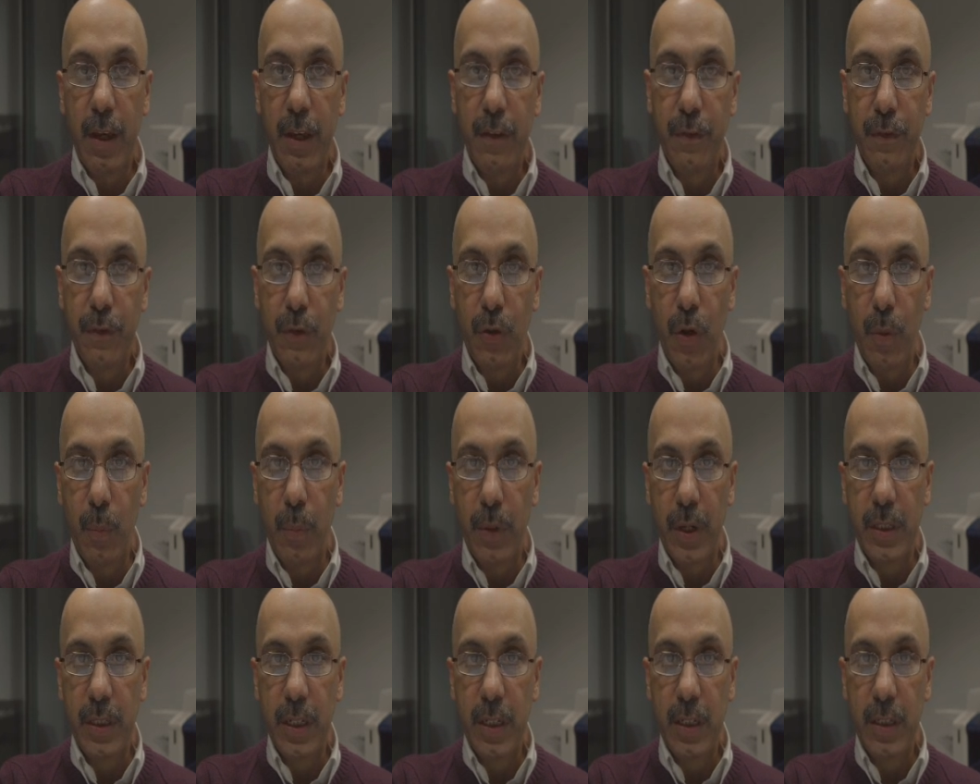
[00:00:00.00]
If your
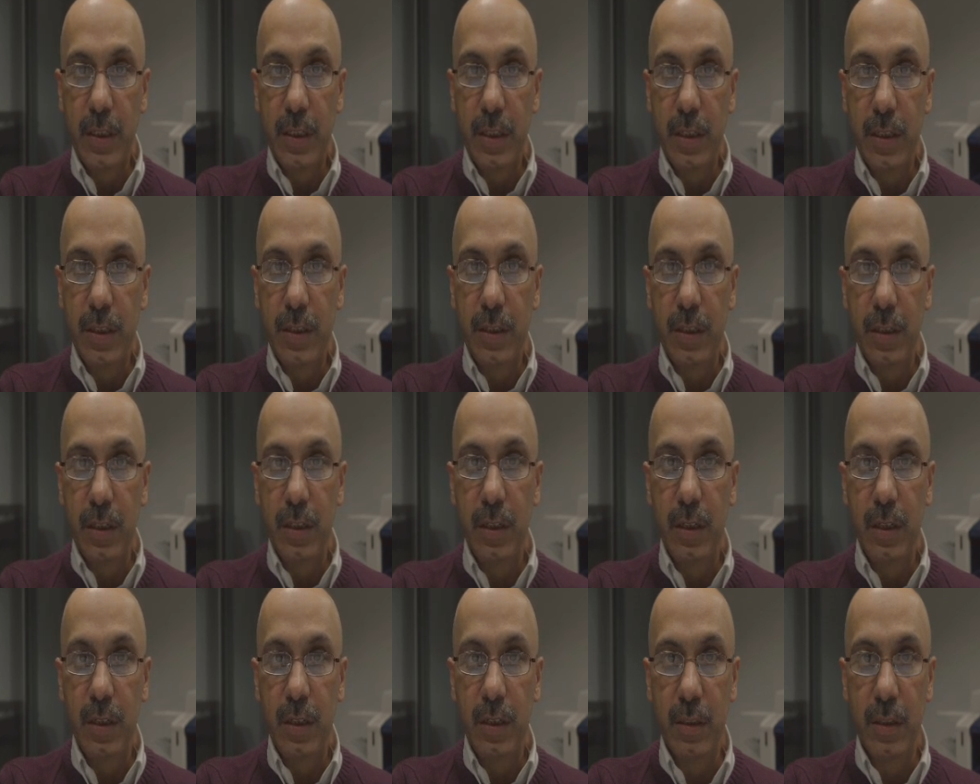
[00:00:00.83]
brother and
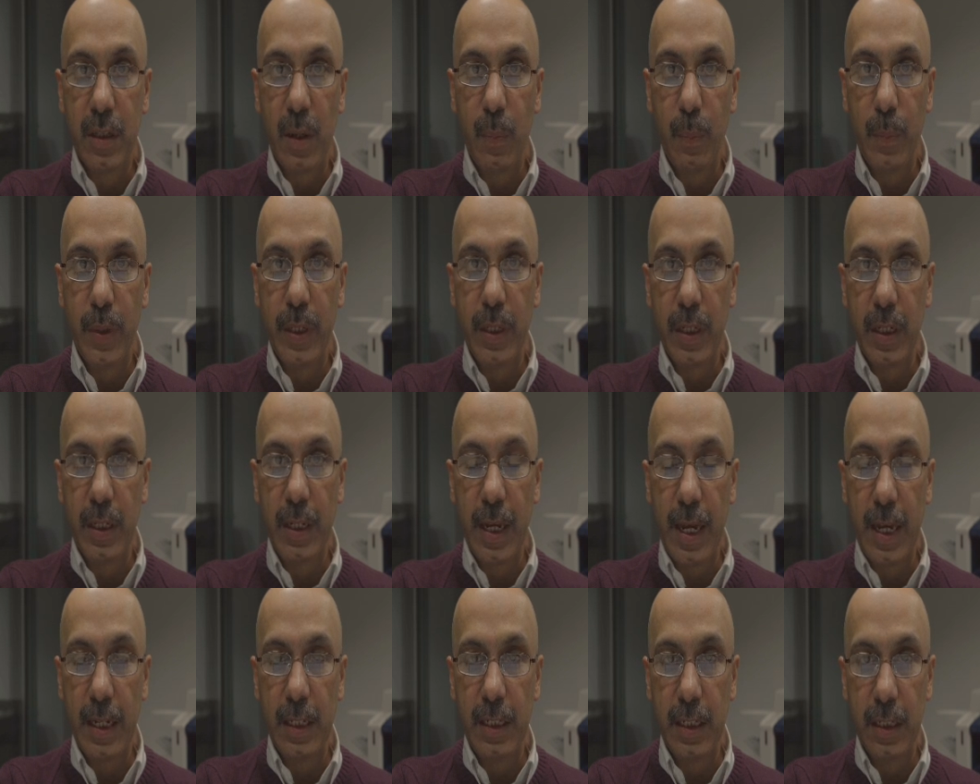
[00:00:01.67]
sister submitting
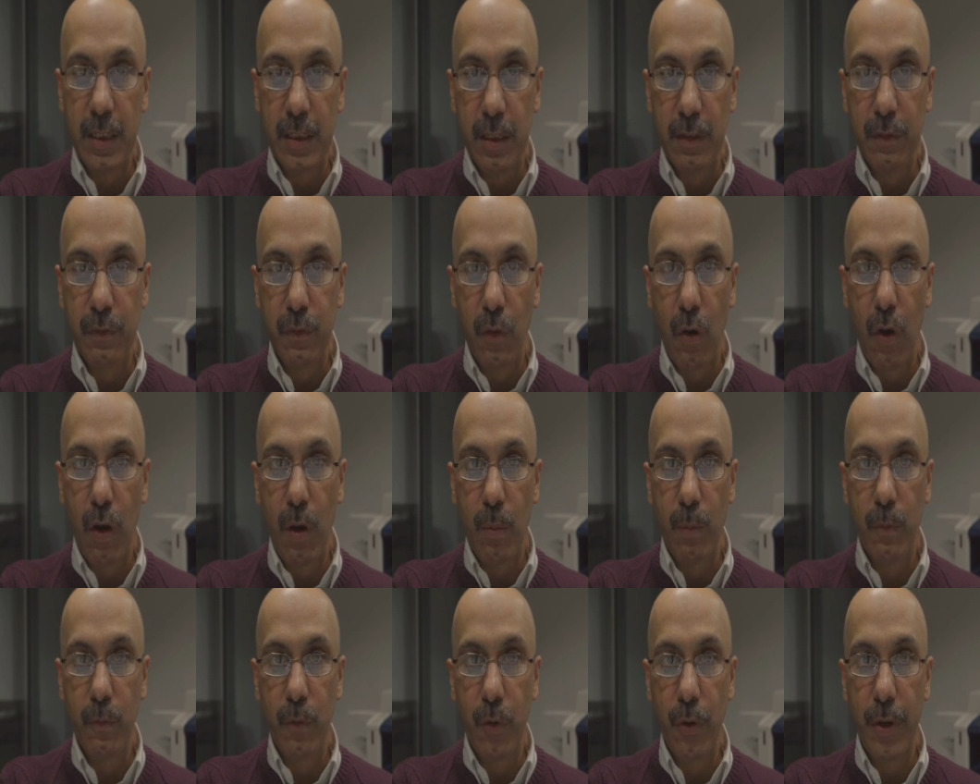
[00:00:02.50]
any other
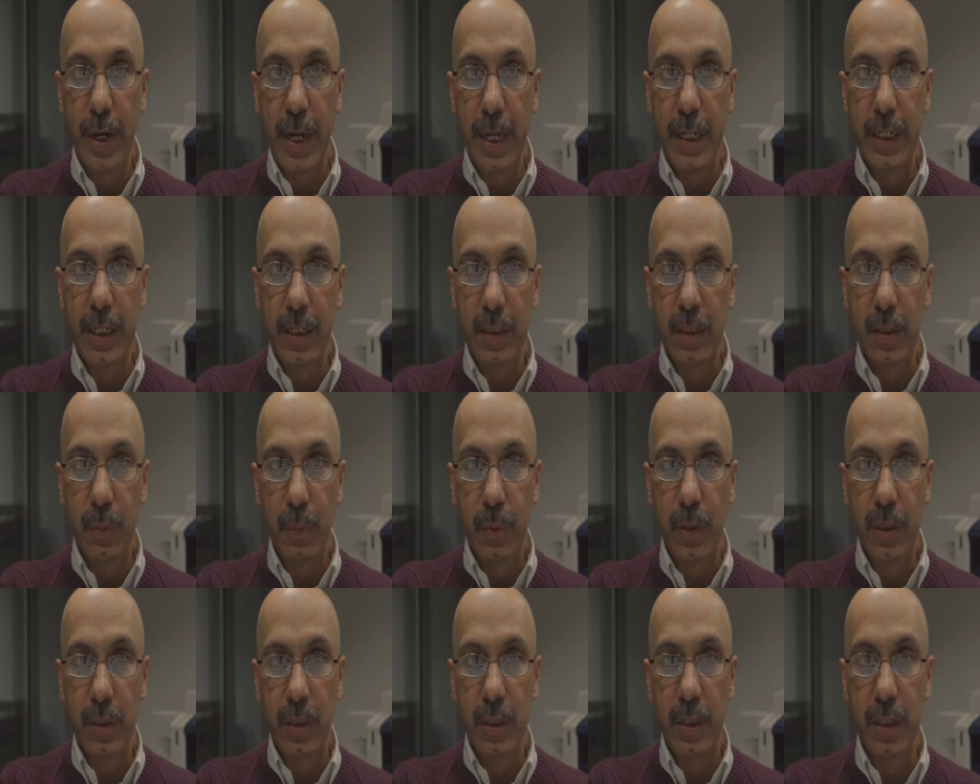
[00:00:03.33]
form for any other
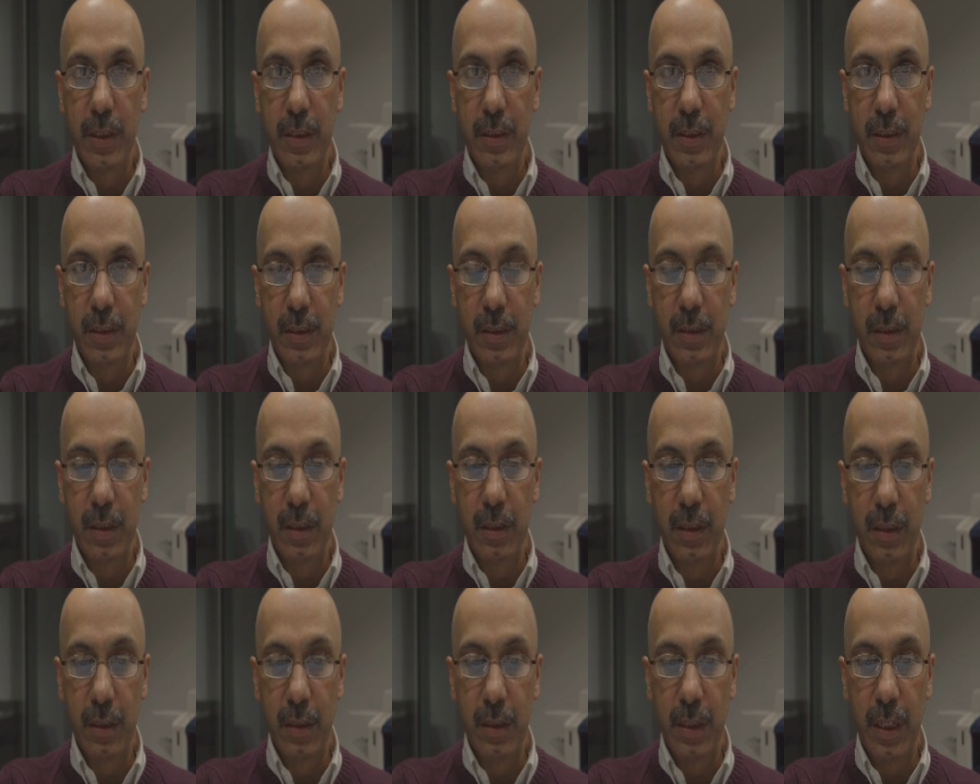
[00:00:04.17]
brother and
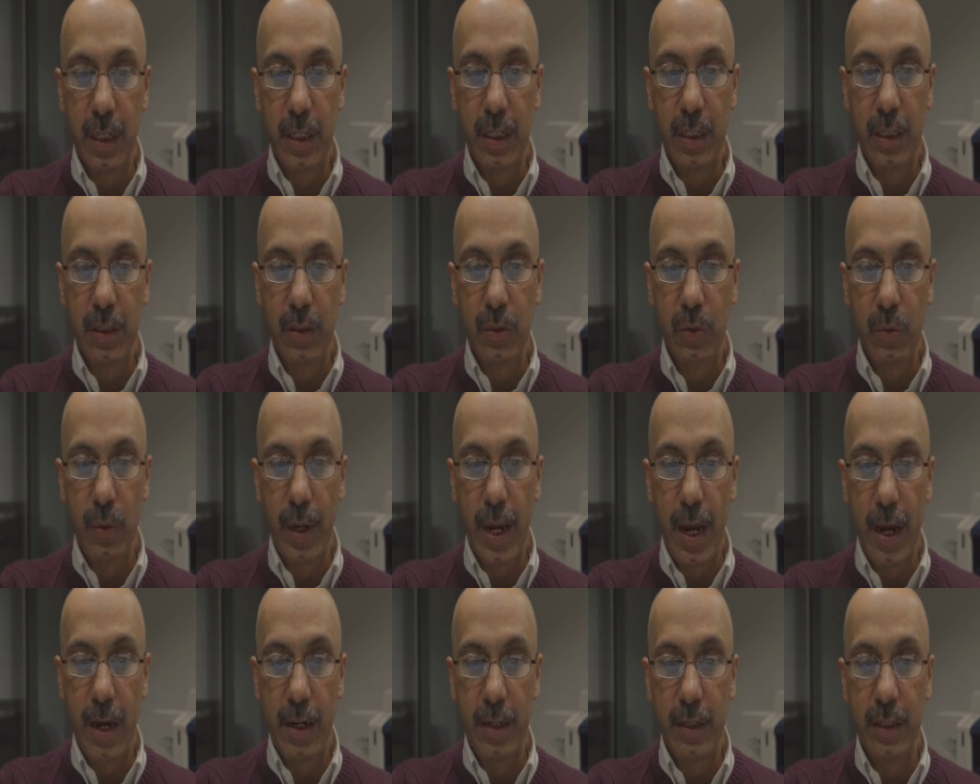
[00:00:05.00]
sister, they need to
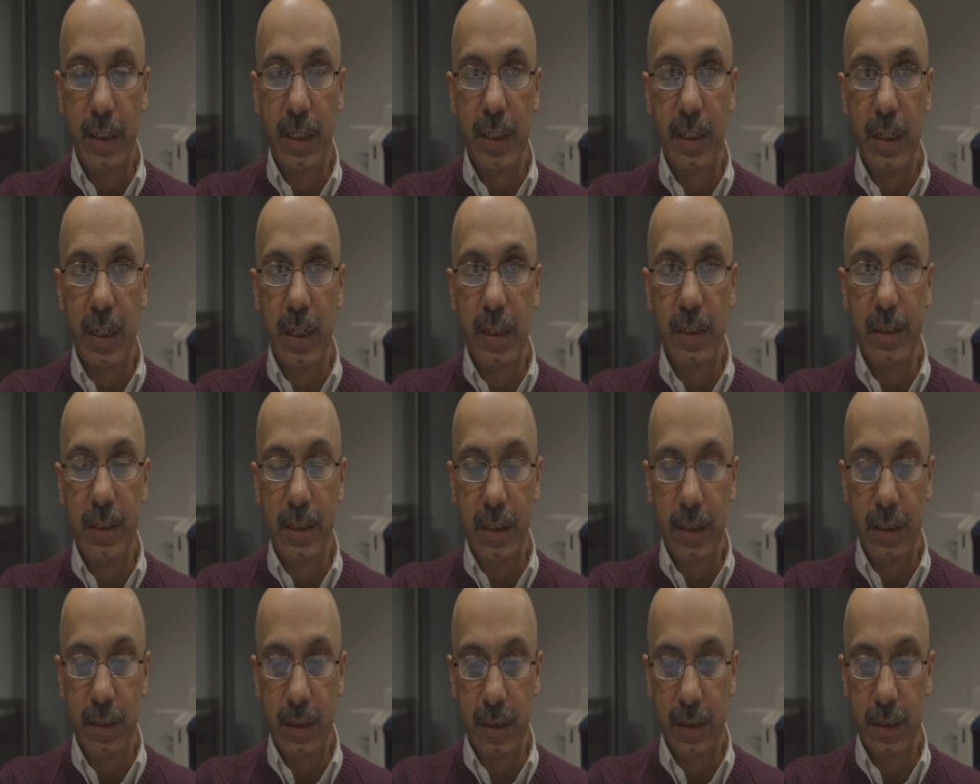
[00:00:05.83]
add details
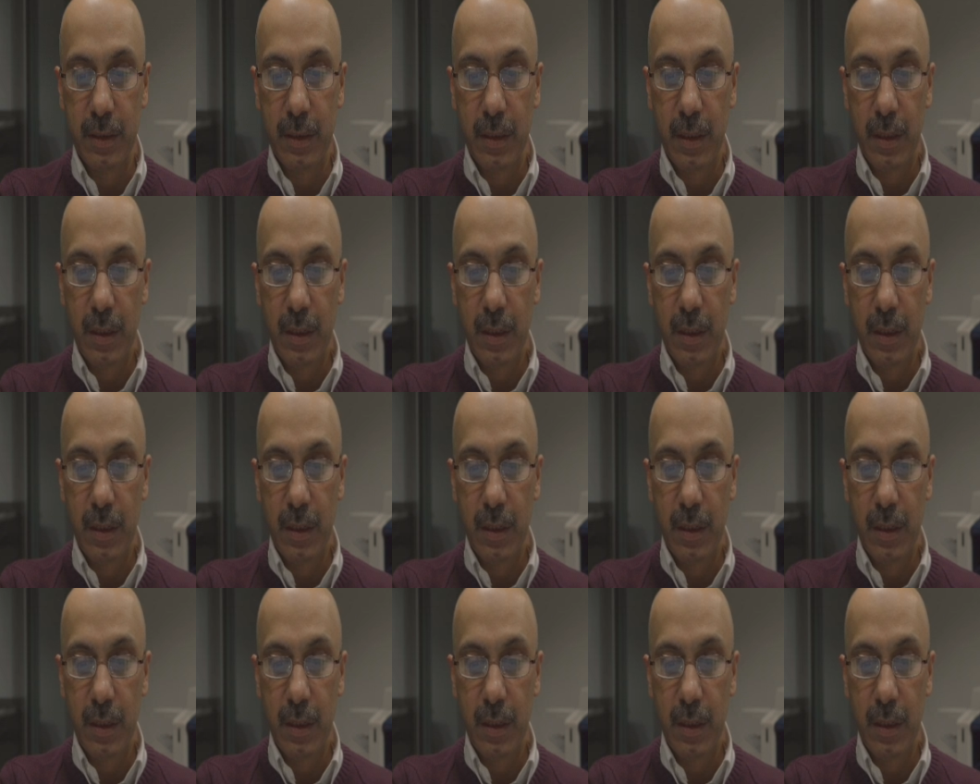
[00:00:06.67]
here.